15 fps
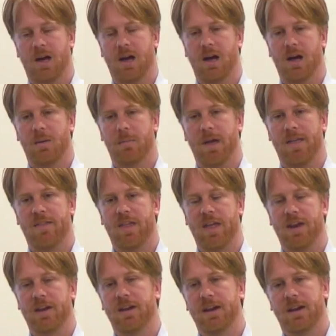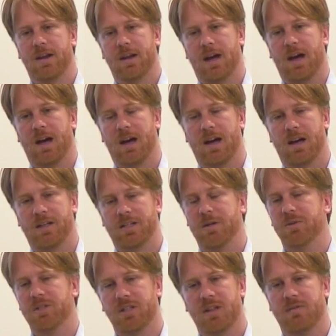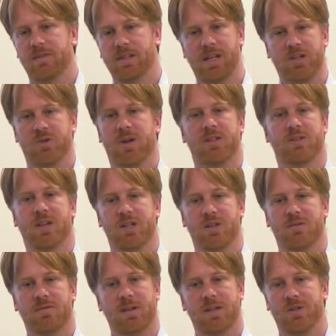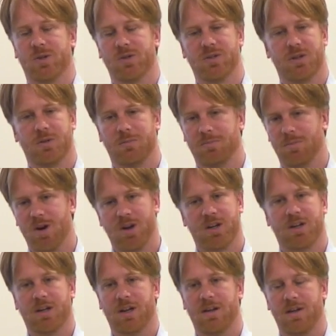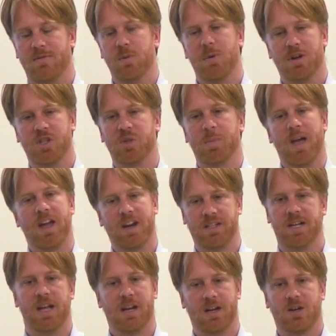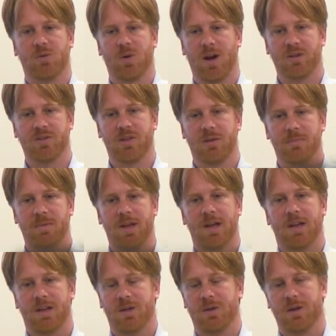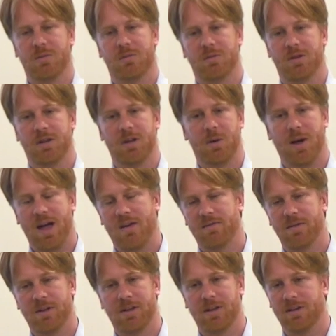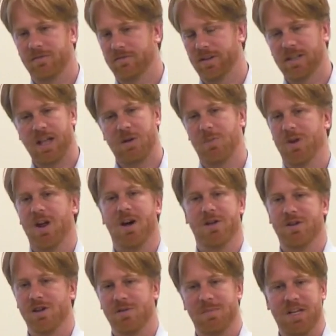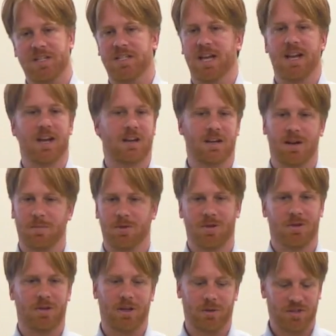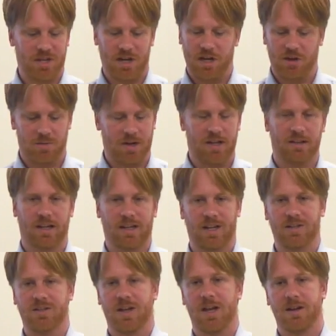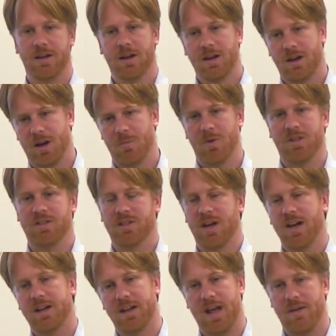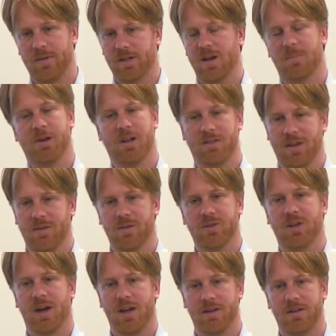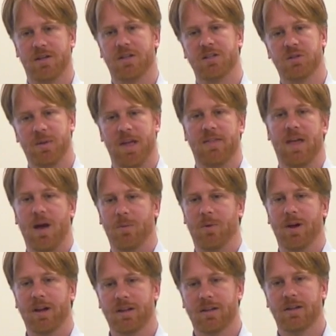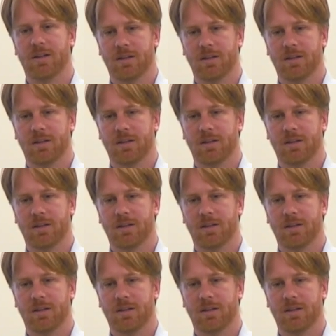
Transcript: Um, and then uh, using the VLAN translation features, you know, mark uh, if you want to span a tenant across them, you can you know have a VLAN 100 mean tenant number, you know, tenant green, like I said, on one side, and have it come in on the other side and span that way.